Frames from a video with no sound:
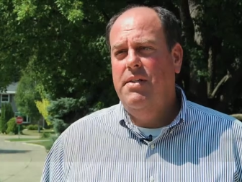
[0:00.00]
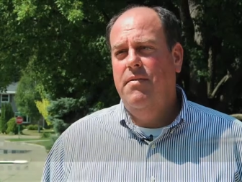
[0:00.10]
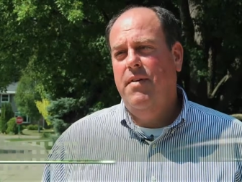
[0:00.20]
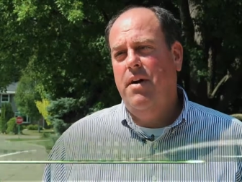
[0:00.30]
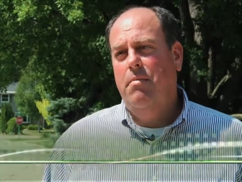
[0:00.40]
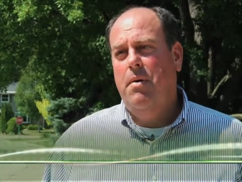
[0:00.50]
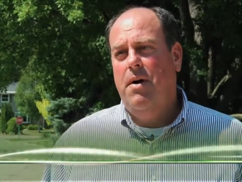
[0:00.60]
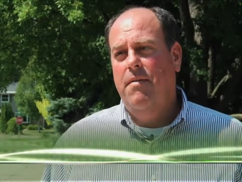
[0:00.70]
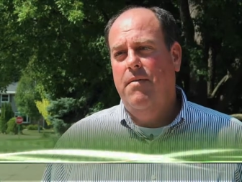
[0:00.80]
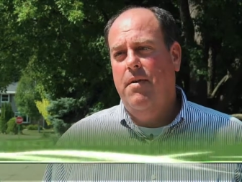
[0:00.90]
is a vital
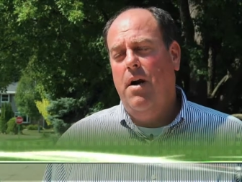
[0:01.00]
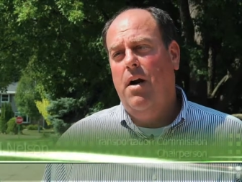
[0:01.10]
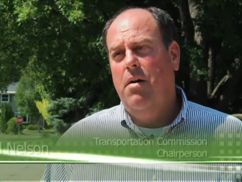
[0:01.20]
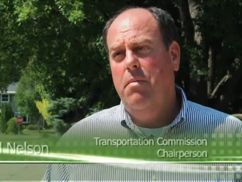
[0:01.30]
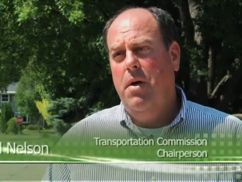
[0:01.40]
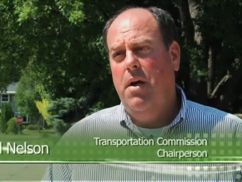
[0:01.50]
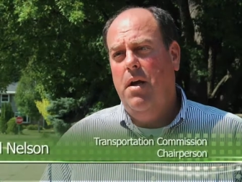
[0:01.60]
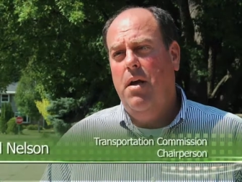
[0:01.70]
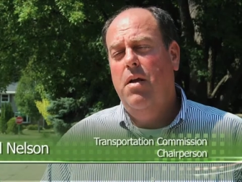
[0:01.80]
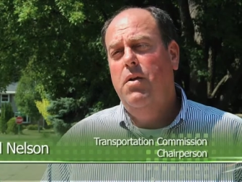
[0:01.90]
part of our
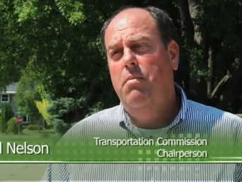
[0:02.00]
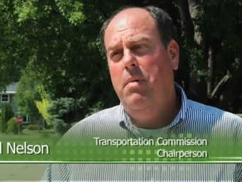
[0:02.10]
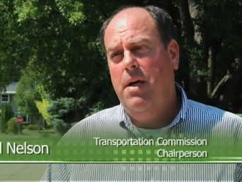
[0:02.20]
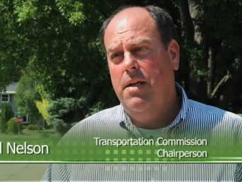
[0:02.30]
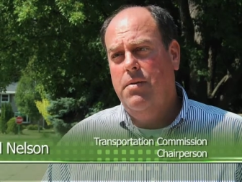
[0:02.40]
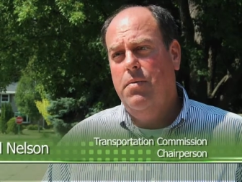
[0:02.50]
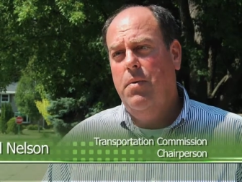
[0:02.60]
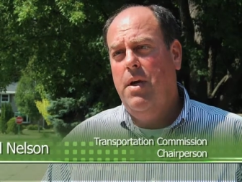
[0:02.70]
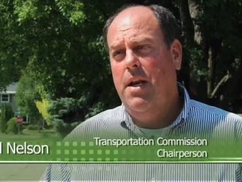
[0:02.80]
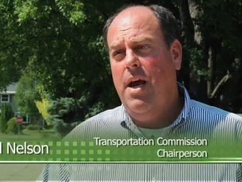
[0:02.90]
community because
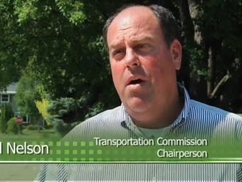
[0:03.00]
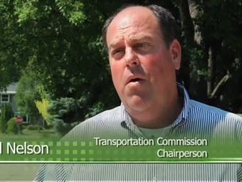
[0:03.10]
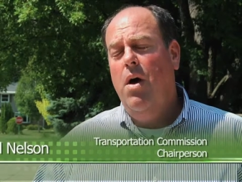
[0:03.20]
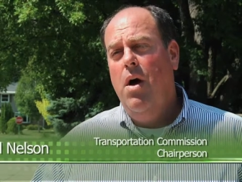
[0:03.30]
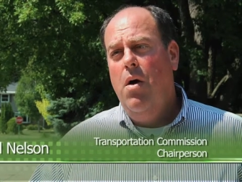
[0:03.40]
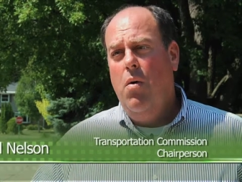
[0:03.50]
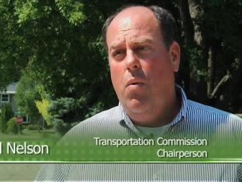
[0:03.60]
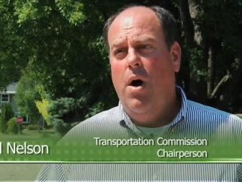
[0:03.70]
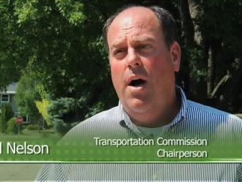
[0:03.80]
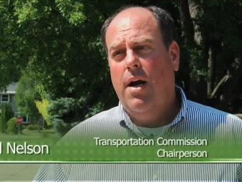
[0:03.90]
we can now
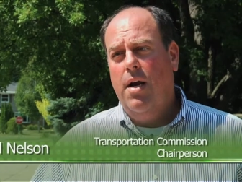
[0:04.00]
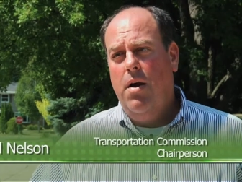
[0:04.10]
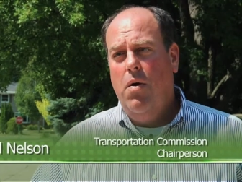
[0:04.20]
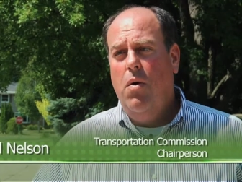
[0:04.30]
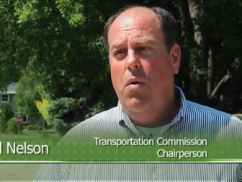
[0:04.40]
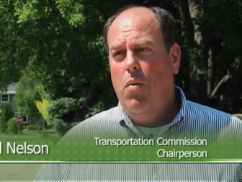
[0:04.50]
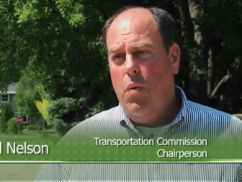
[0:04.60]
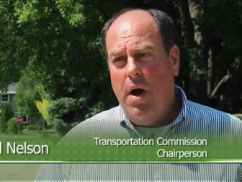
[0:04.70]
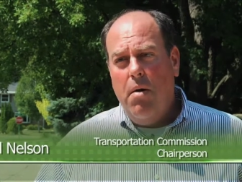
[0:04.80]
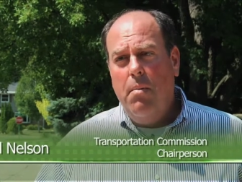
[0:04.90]
walk,
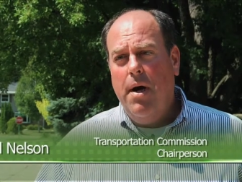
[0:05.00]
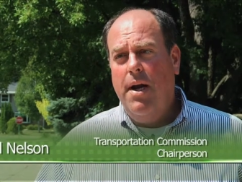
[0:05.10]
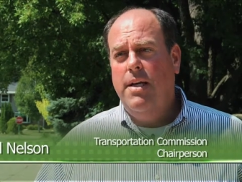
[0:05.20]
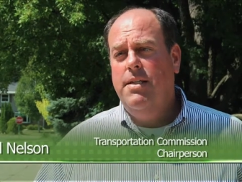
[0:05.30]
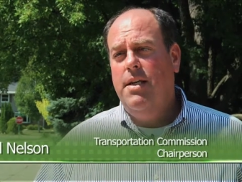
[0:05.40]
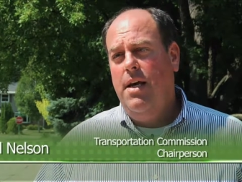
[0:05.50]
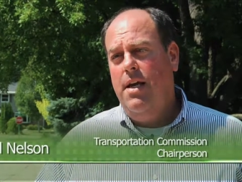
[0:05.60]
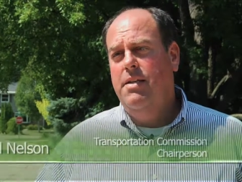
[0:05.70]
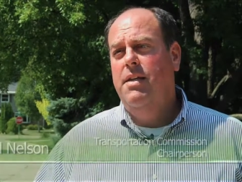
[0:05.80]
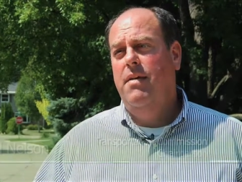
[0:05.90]
ride our bikes,
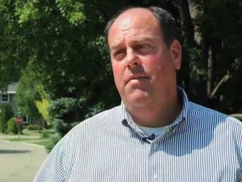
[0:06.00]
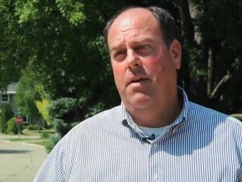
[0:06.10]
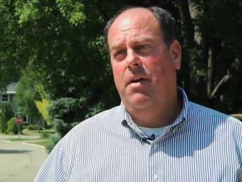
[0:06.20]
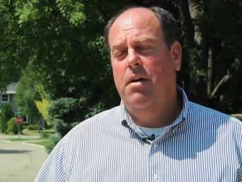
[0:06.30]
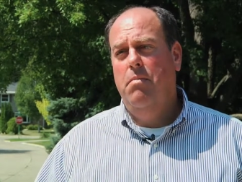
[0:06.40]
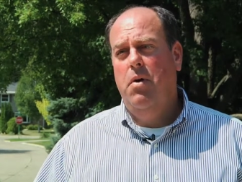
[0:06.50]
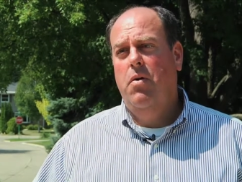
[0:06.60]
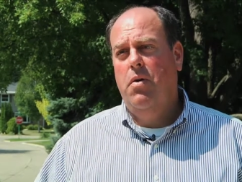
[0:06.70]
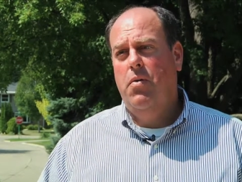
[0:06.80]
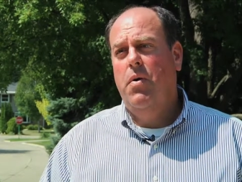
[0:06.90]
and safely
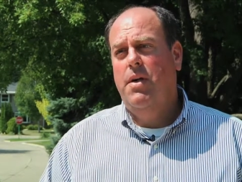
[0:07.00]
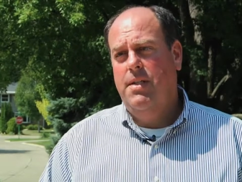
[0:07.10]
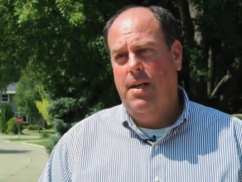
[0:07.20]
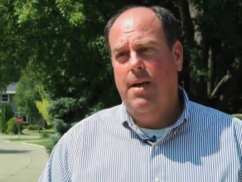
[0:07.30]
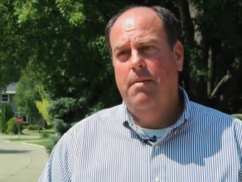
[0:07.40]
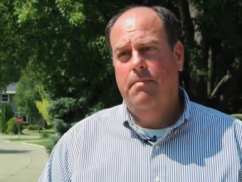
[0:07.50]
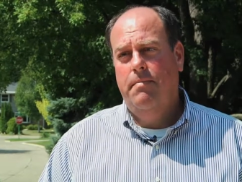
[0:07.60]
commute through our city.